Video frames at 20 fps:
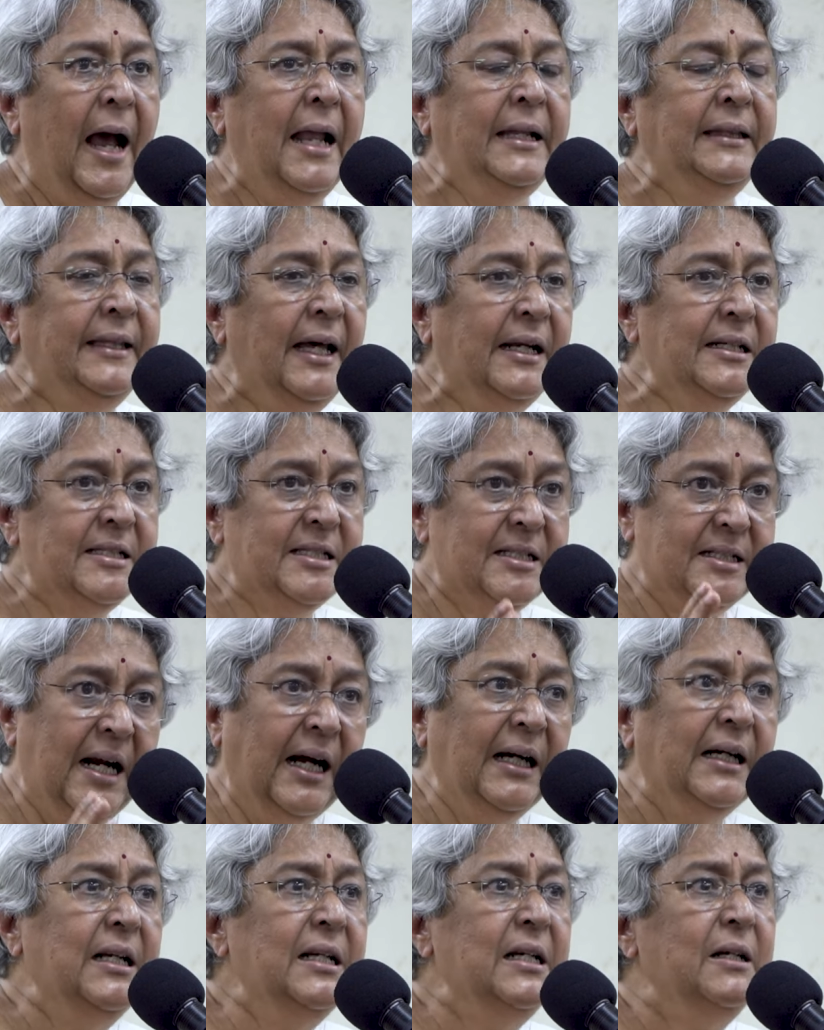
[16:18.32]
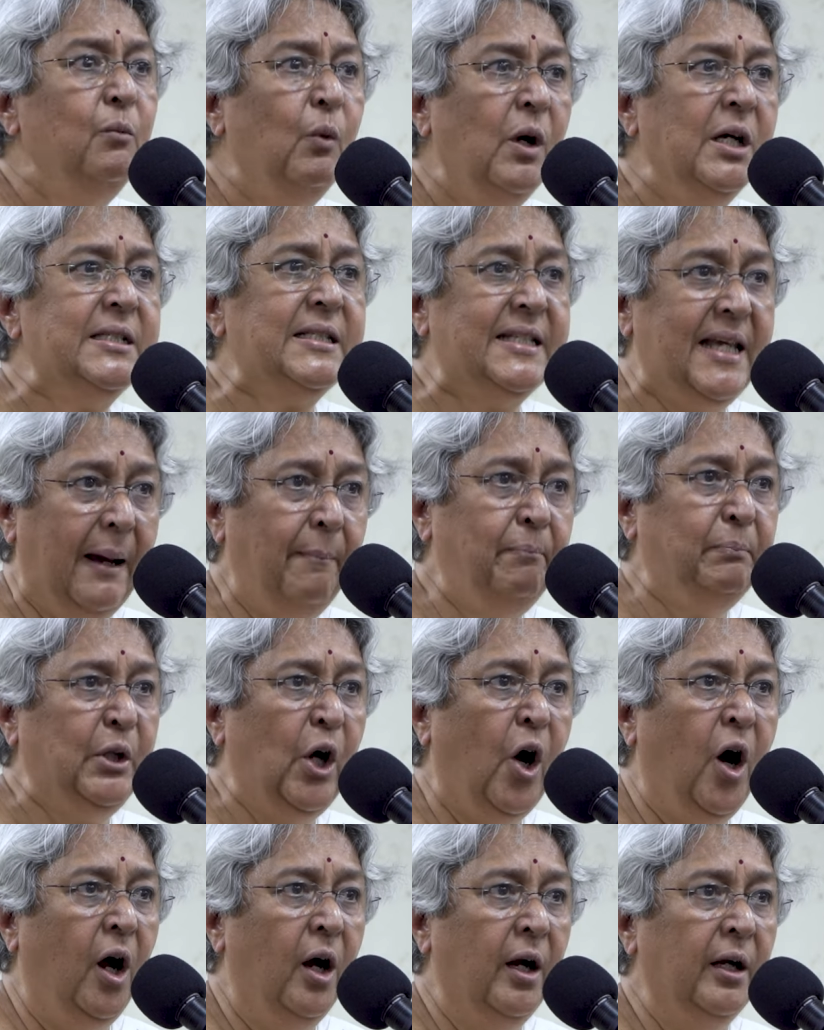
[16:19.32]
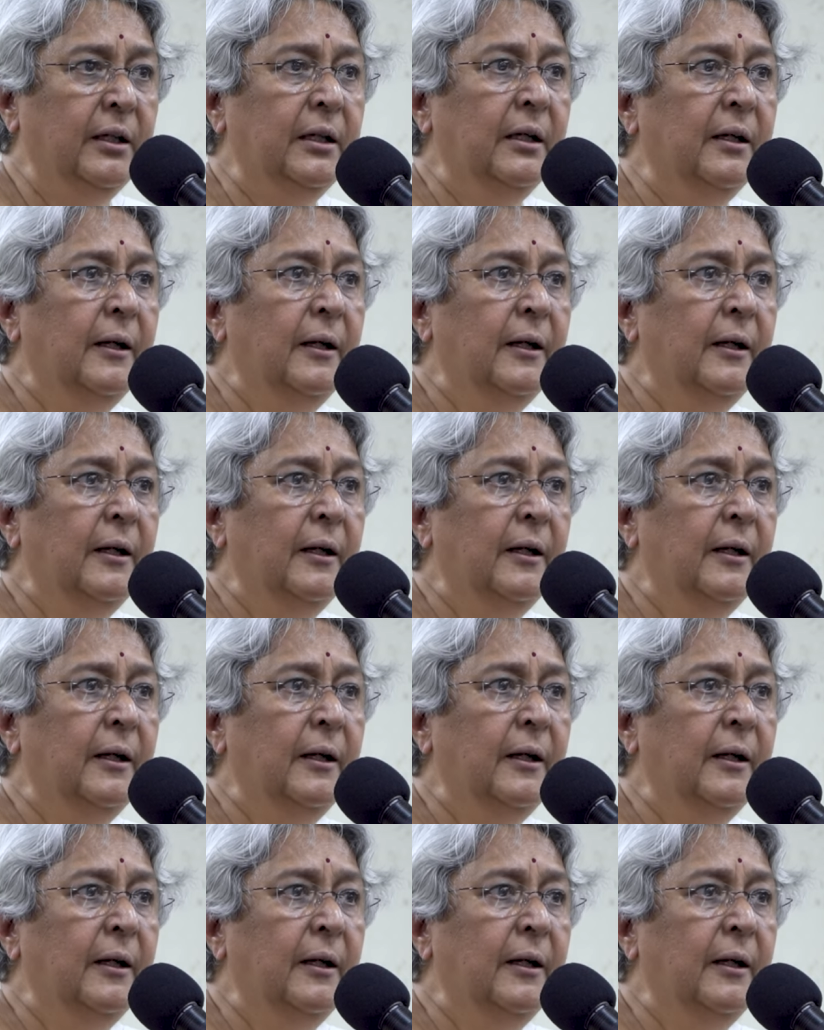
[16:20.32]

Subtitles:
And that struggle was kept on